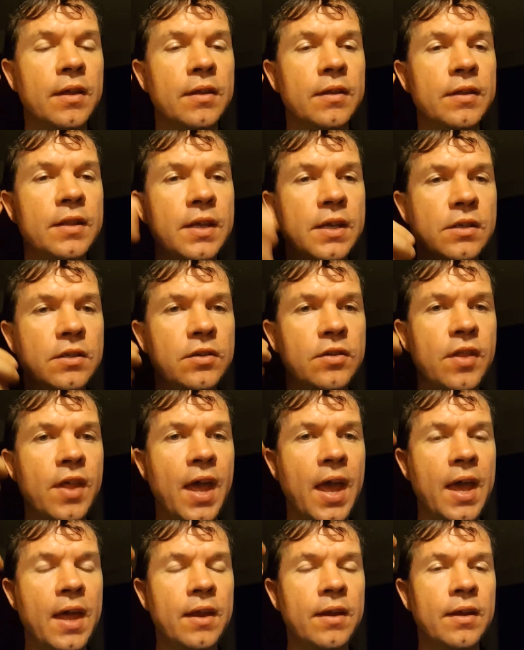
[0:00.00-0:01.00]
This
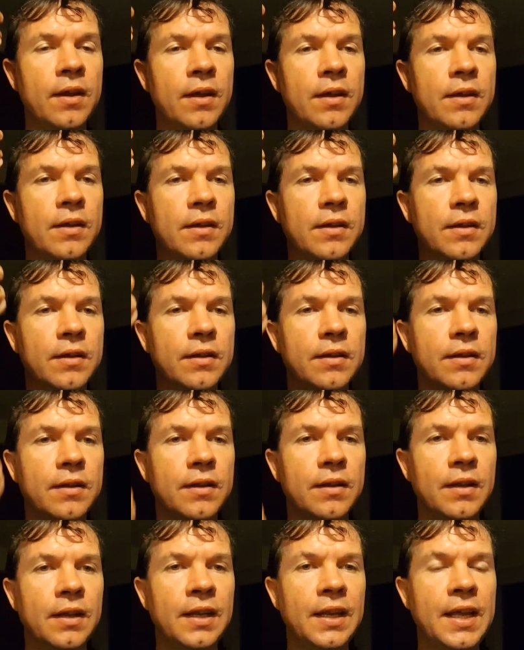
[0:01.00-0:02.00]
then
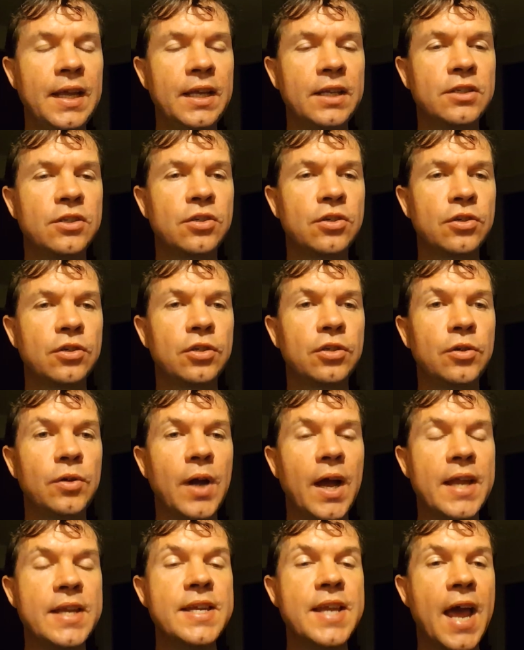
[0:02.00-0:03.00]
leads
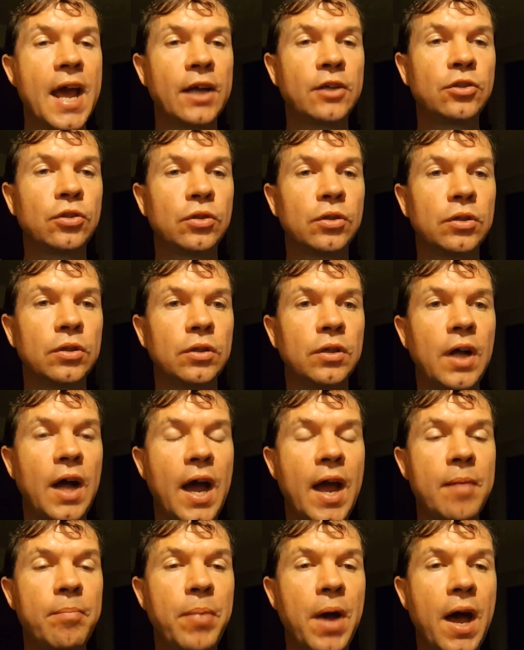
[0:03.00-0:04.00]
to a natural
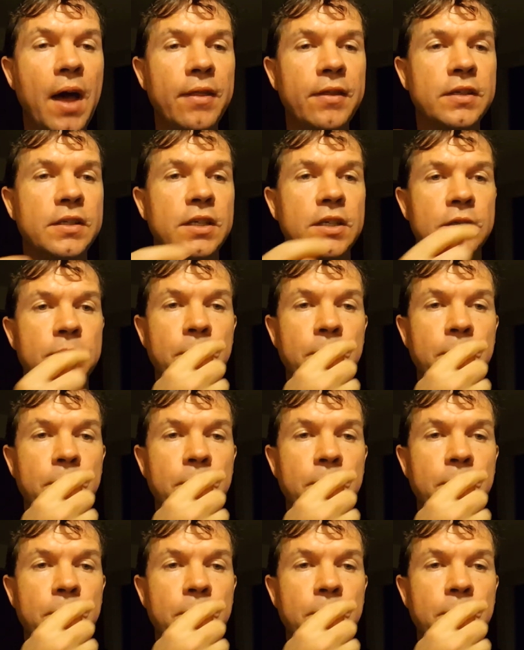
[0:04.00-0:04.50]
hypothesis,